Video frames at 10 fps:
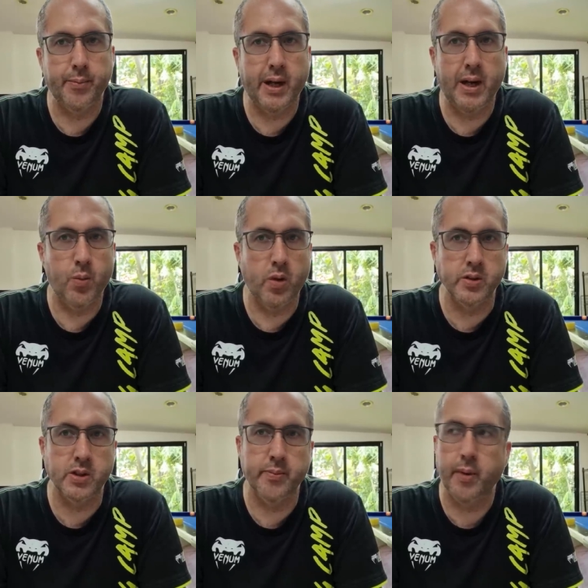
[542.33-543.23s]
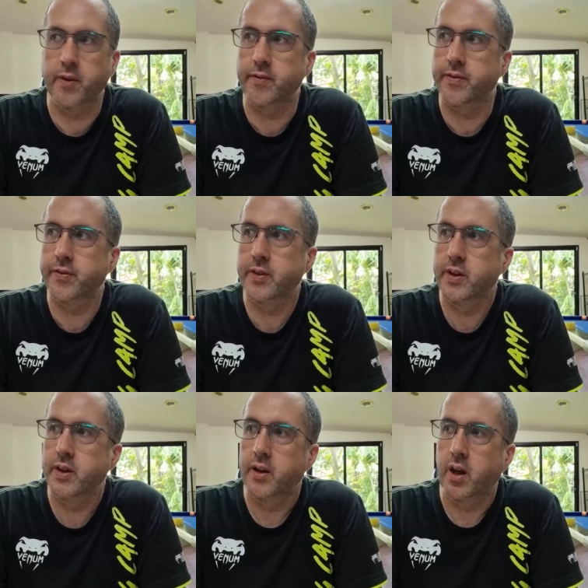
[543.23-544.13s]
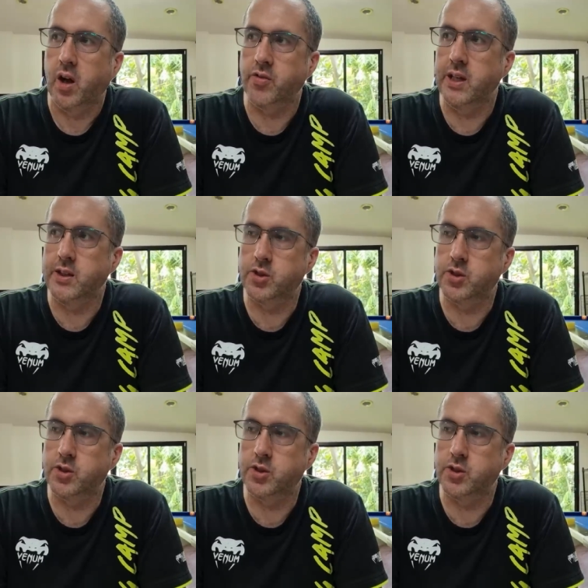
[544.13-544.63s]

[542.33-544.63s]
and playing once a month, I really